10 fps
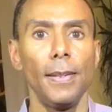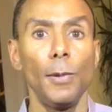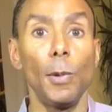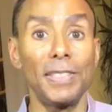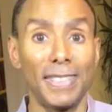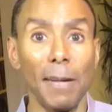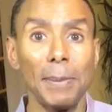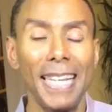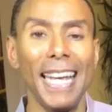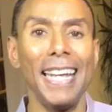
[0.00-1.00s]
Well, some
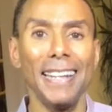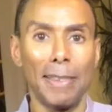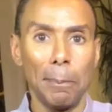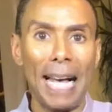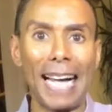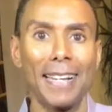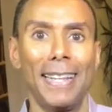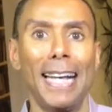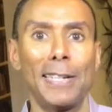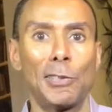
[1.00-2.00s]
kid at the back of
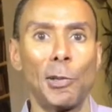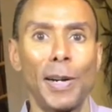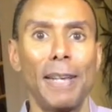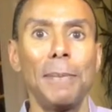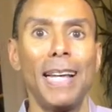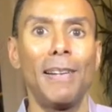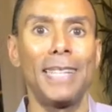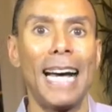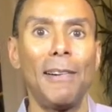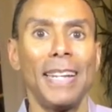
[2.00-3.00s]
the auditorium yelled
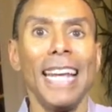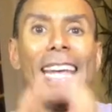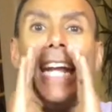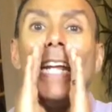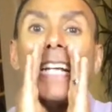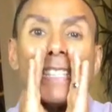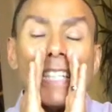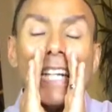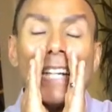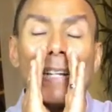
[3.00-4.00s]
out, "He doesn't
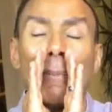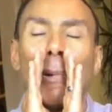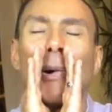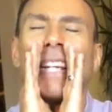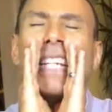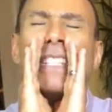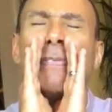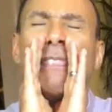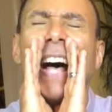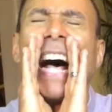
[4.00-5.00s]
need it anymore, he's
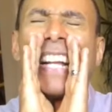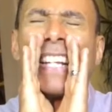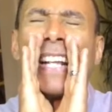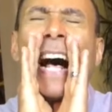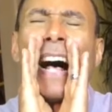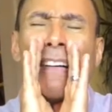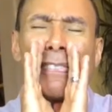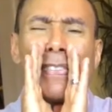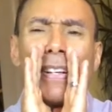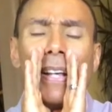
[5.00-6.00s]
fat
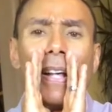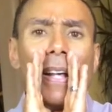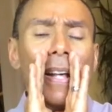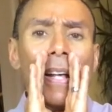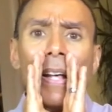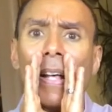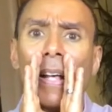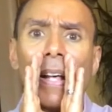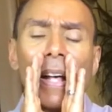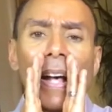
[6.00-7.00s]
enough!"
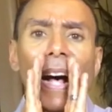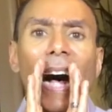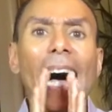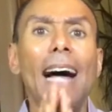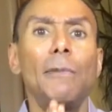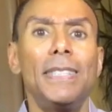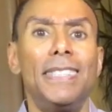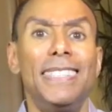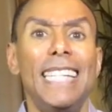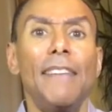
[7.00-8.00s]
I was
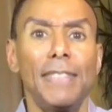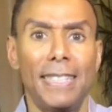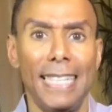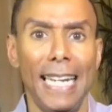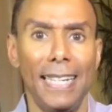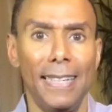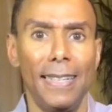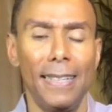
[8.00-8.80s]
devastated.